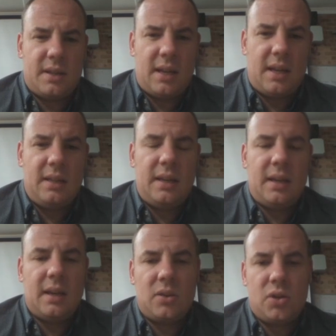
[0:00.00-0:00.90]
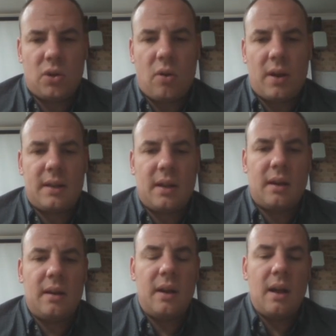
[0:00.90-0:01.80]
India,
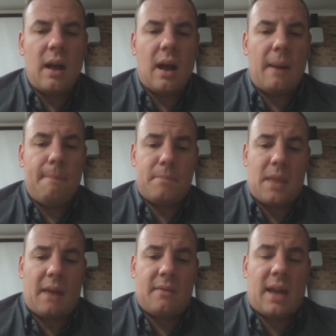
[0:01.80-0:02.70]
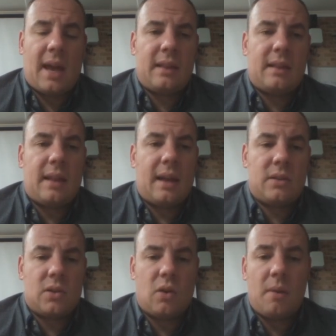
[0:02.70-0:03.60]
China haven't had that
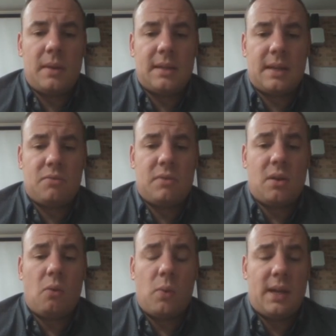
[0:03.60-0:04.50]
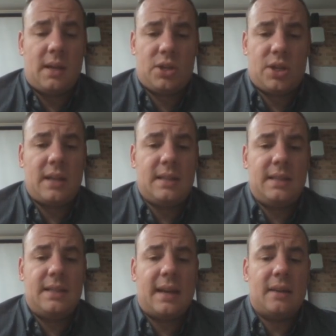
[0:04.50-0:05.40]
time, and as a result we get shanty
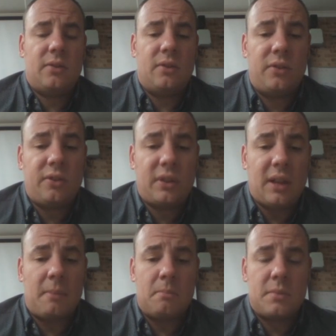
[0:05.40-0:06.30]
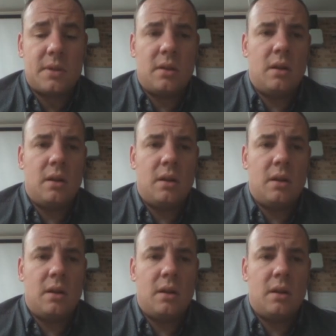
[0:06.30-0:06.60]
towns and slums.